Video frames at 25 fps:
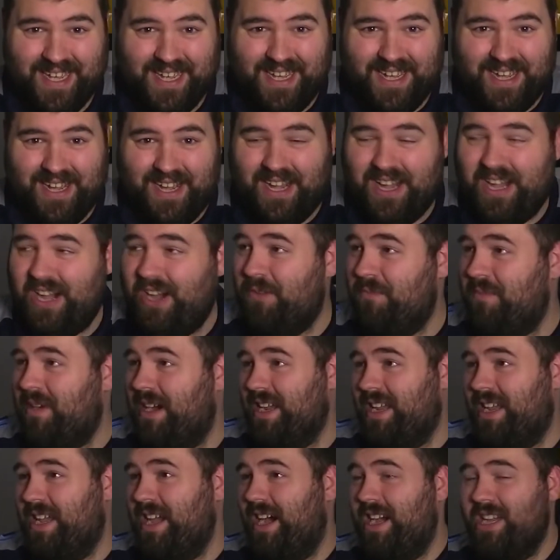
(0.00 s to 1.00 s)
Oh my
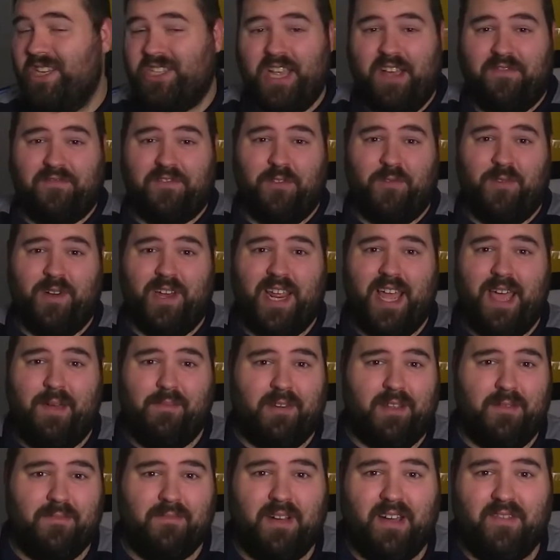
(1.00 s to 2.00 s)
gosh, after what happened
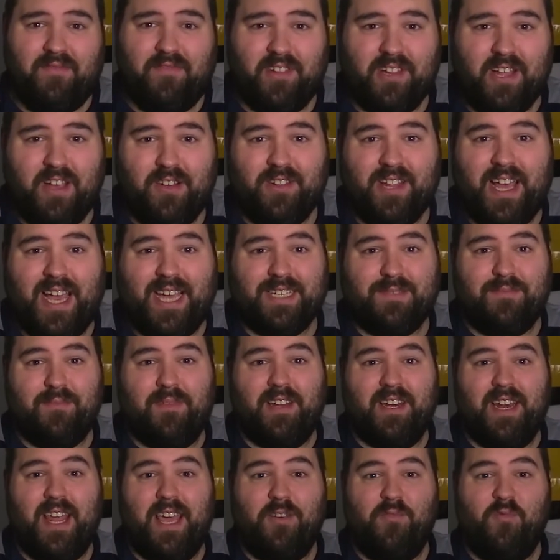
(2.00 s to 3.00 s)
in Buffalo last
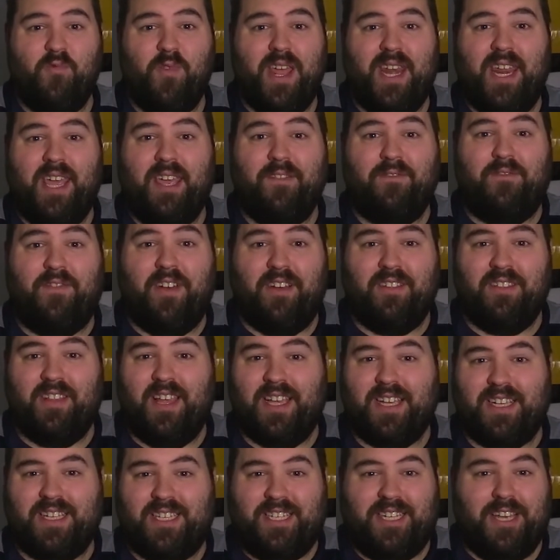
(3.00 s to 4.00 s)
Monday, winning felt
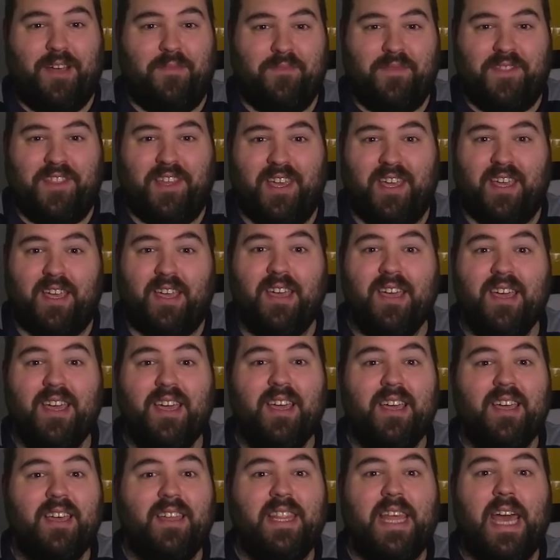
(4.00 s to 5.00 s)
like something
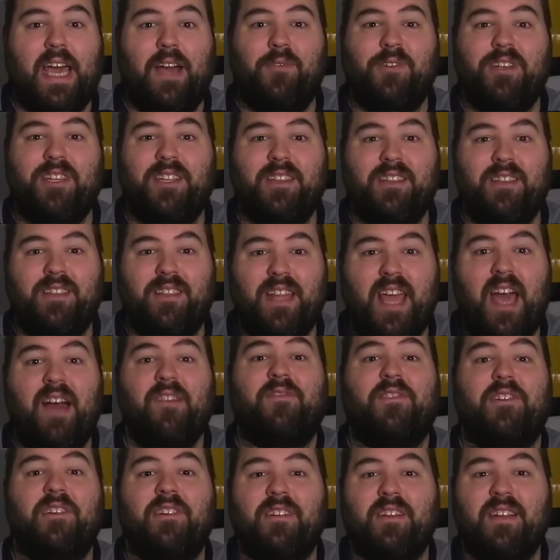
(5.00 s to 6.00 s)
that would
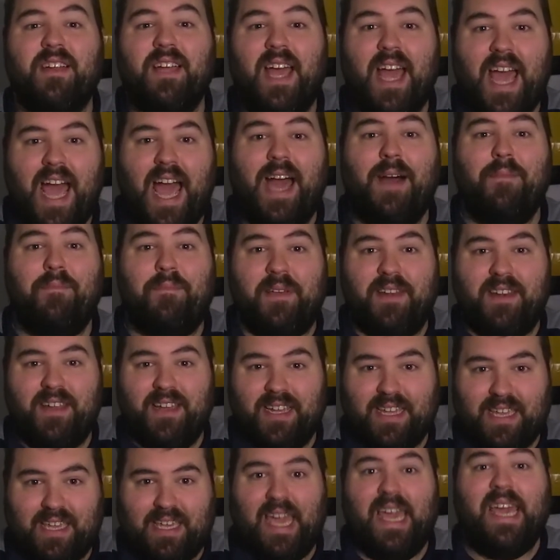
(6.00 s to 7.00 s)
never happen
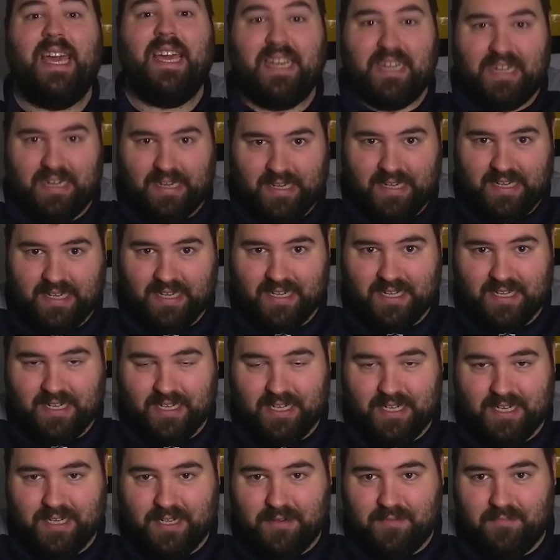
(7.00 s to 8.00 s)
again.
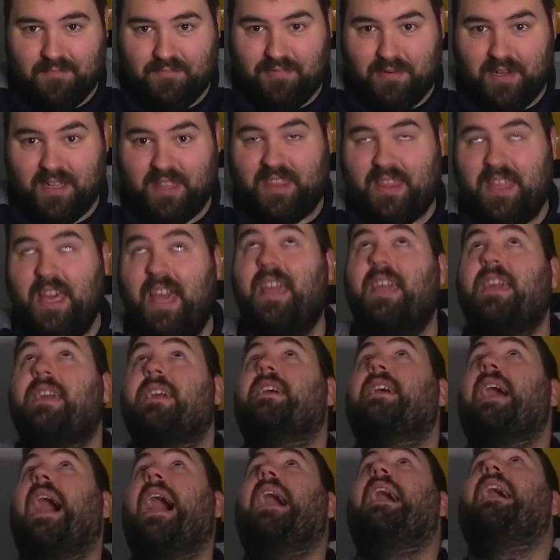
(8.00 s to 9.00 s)
But thank
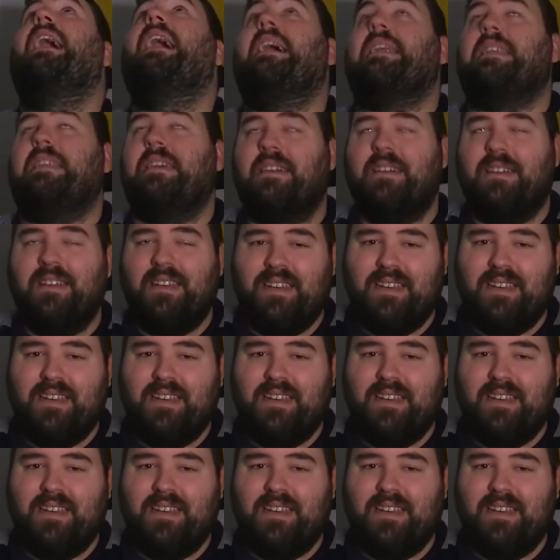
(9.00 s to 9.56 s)
God